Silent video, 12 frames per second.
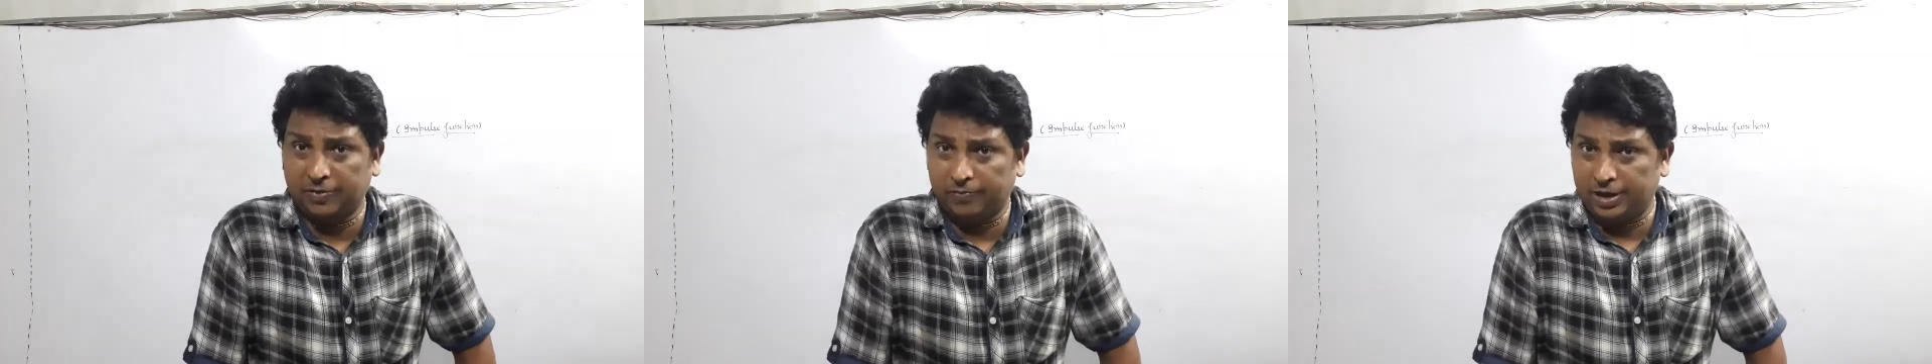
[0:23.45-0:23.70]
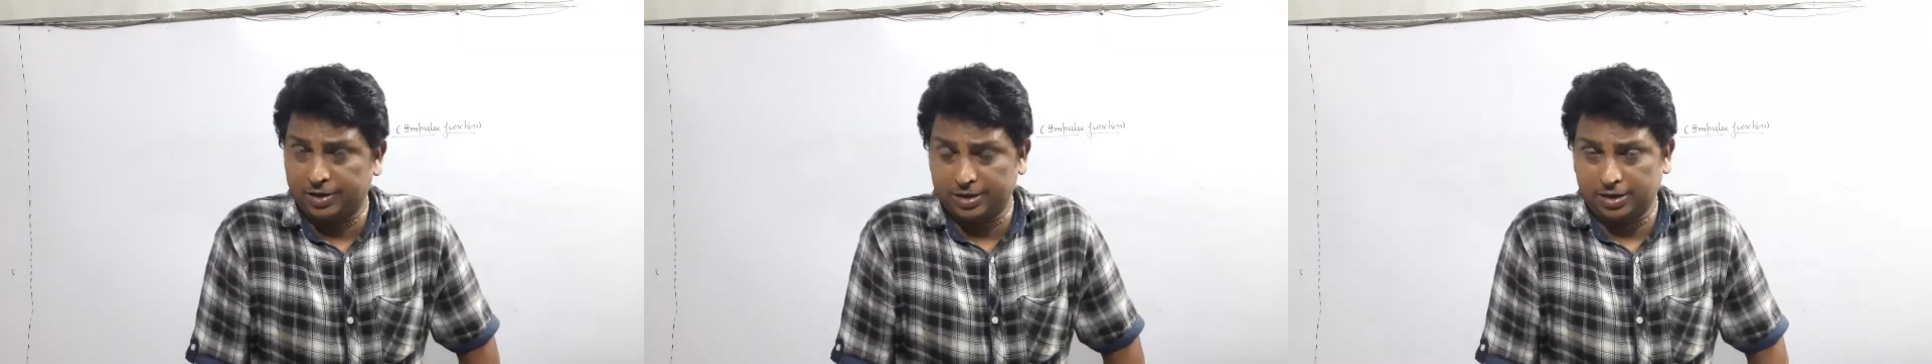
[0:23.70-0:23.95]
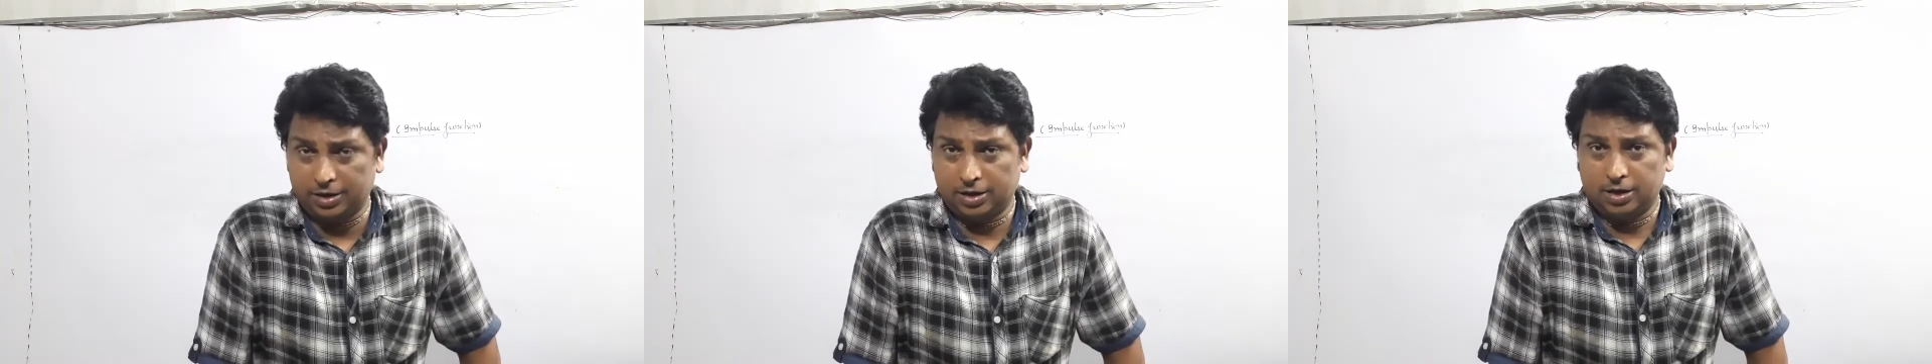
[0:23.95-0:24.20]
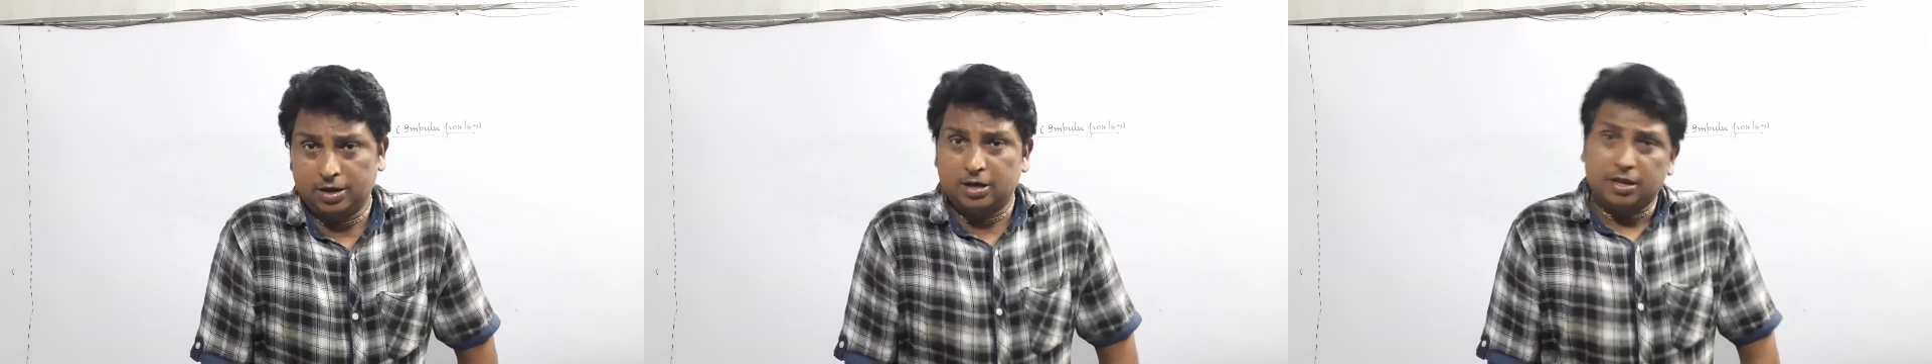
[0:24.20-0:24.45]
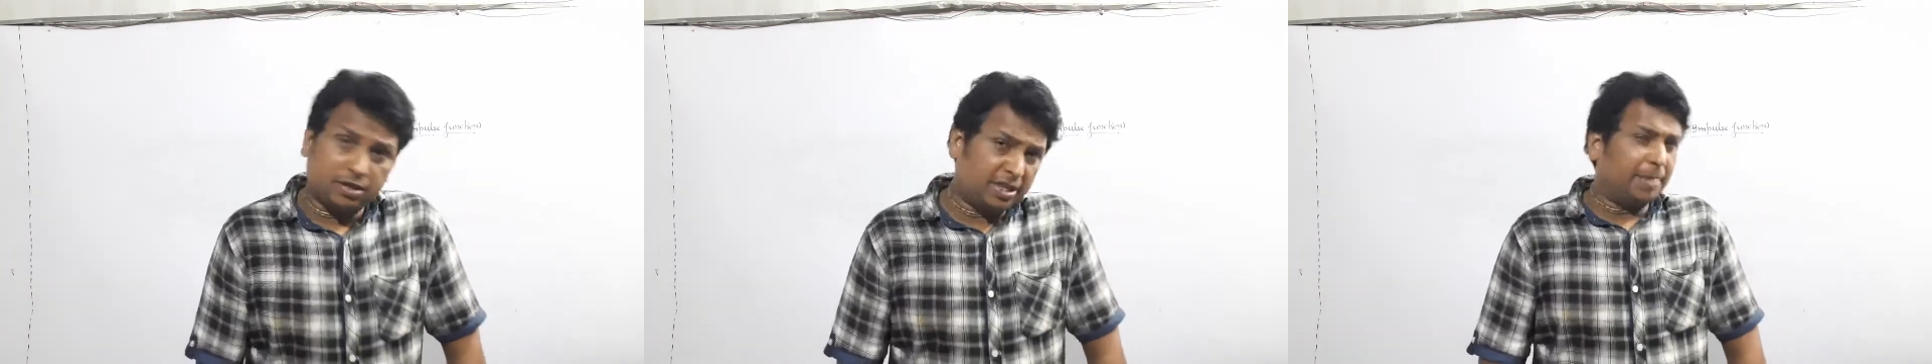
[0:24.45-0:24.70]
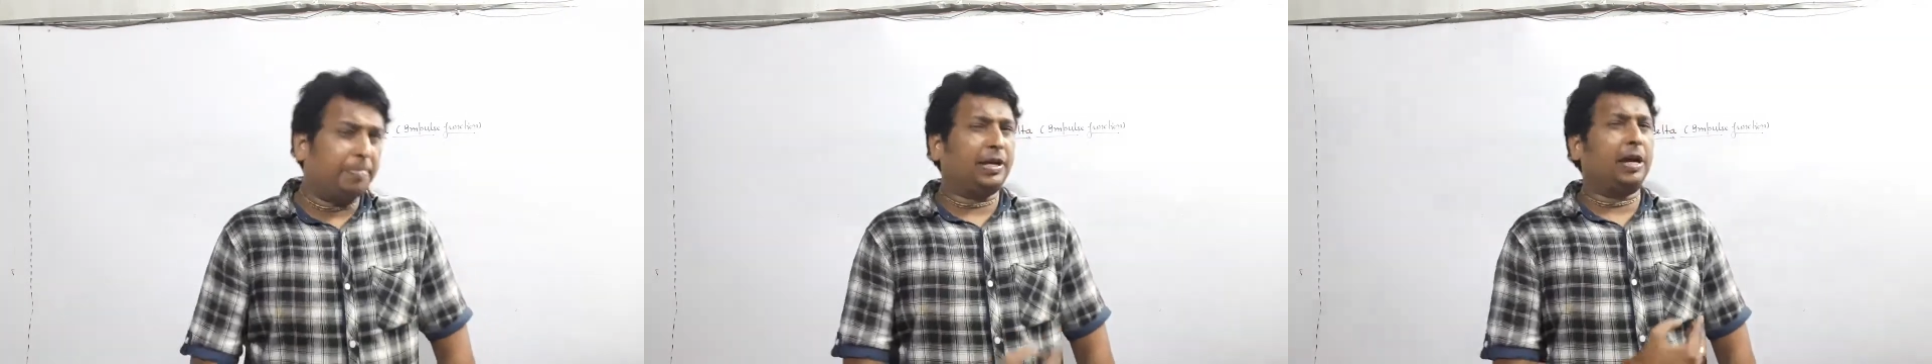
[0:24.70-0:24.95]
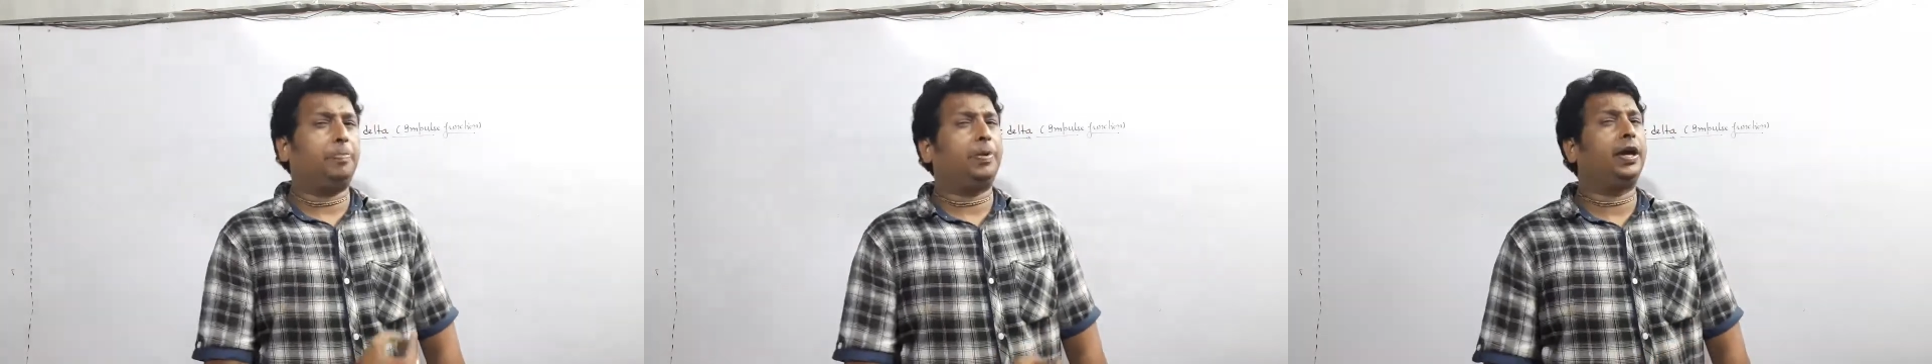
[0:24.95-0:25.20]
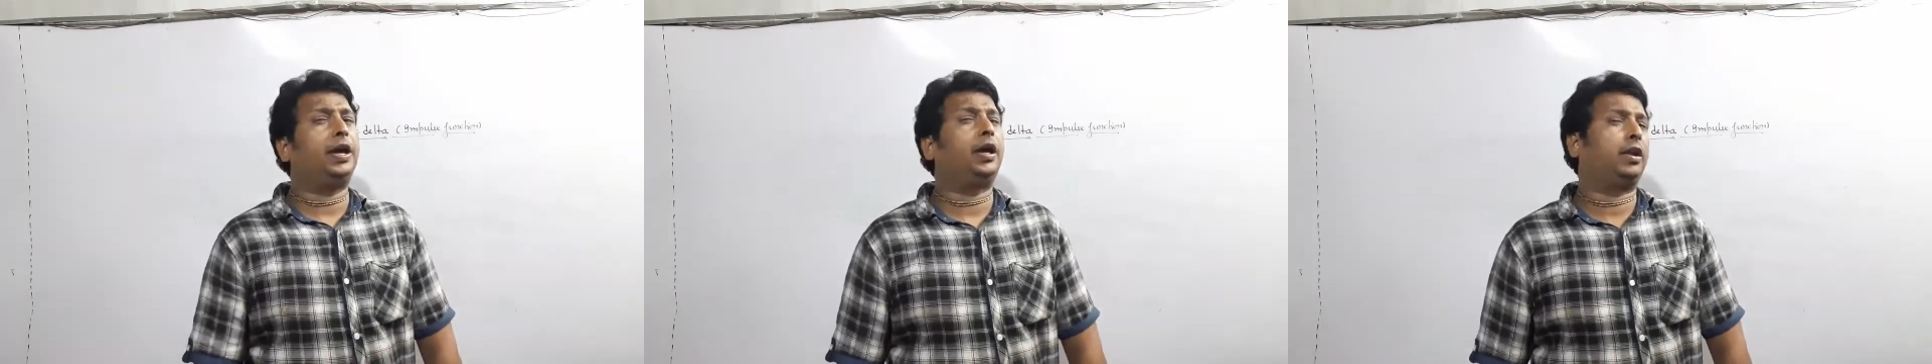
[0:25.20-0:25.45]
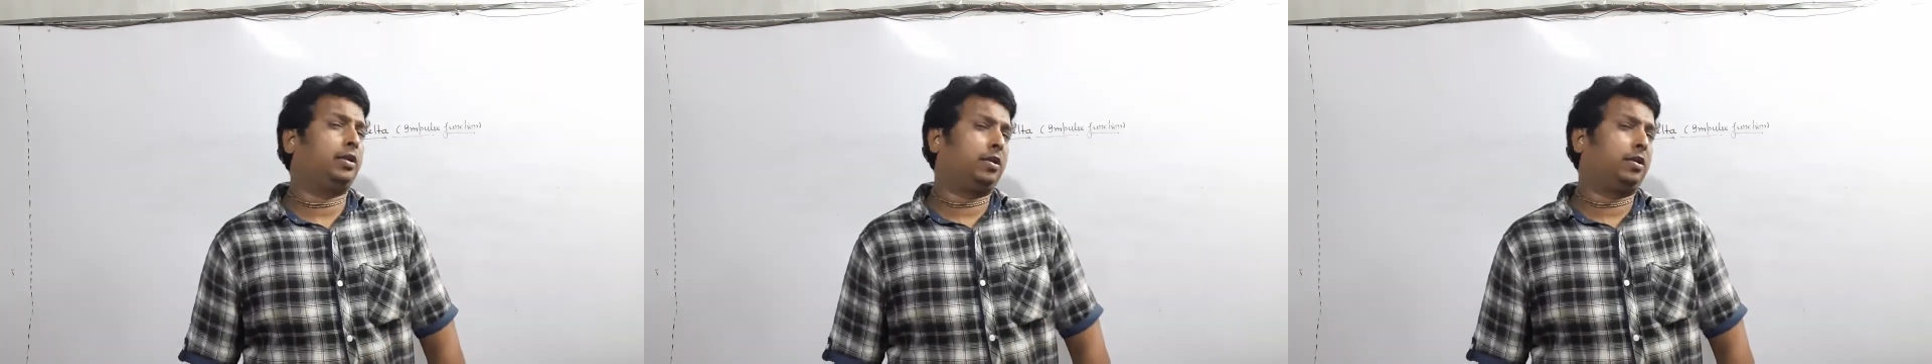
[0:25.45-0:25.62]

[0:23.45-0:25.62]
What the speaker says: function. Think it here.